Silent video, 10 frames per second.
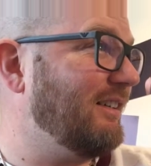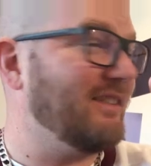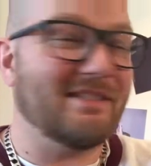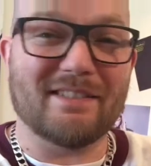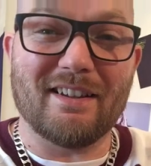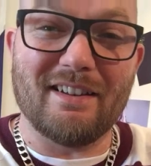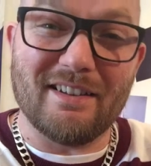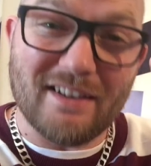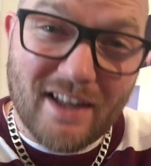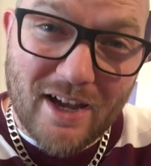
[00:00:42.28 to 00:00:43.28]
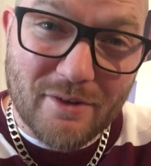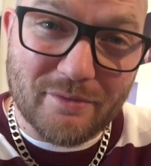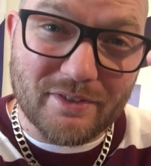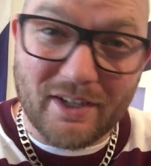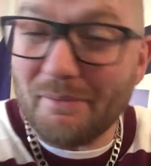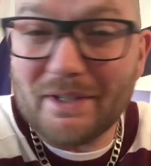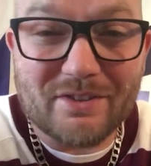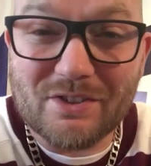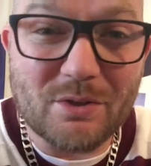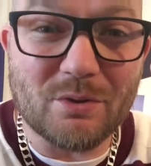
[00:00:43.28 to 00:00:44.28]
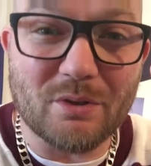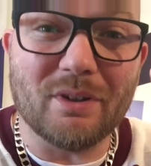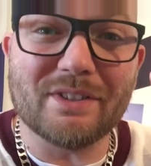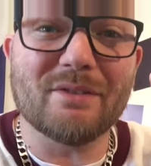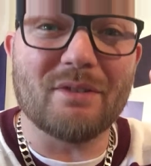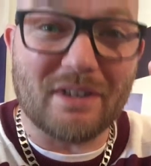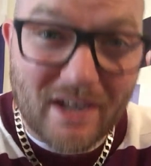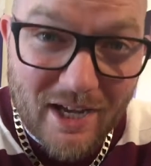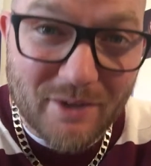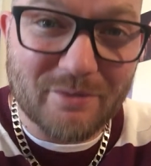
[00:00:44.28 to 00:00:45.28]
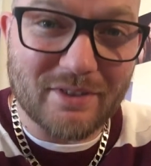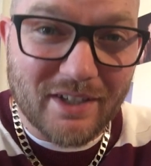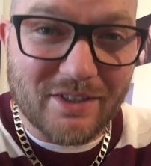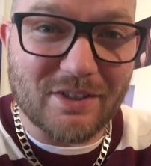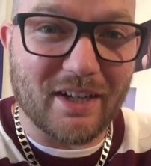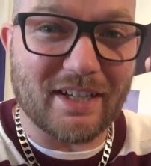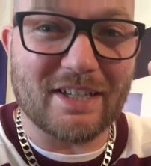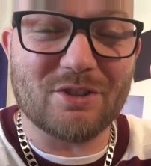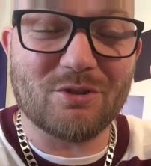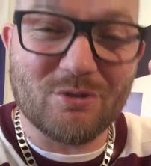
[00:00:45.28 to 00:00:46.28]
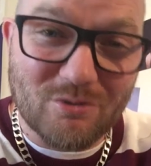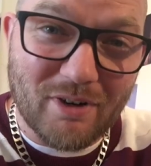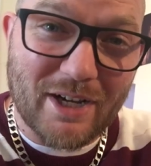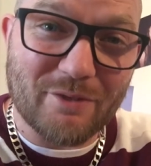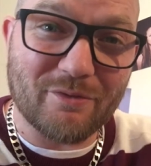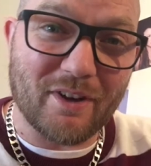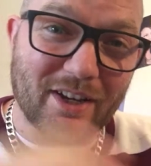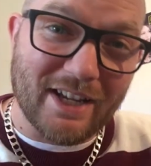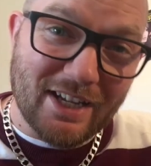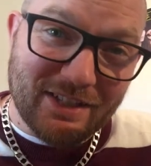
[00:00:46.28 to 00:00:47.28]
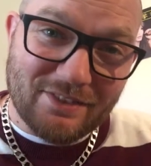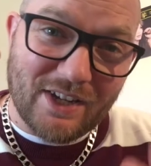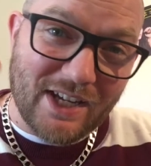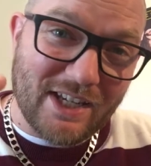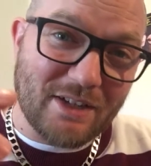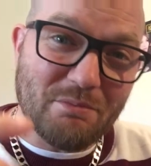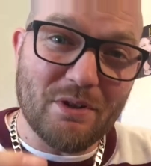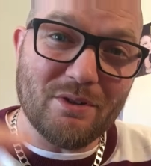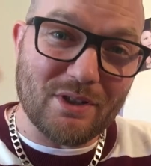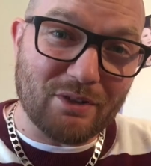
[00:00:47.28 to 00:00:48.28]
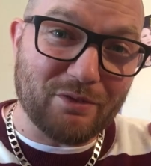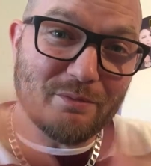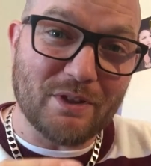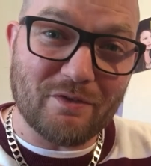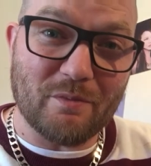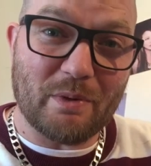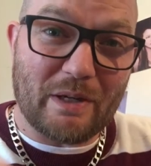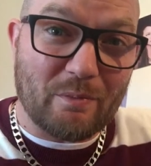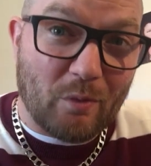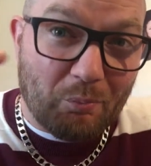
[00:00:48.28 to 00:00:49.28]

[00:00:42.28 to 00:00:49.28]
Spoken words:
I used to love it. I mean, I still do. I still love DJing. It's great fun taking music from different people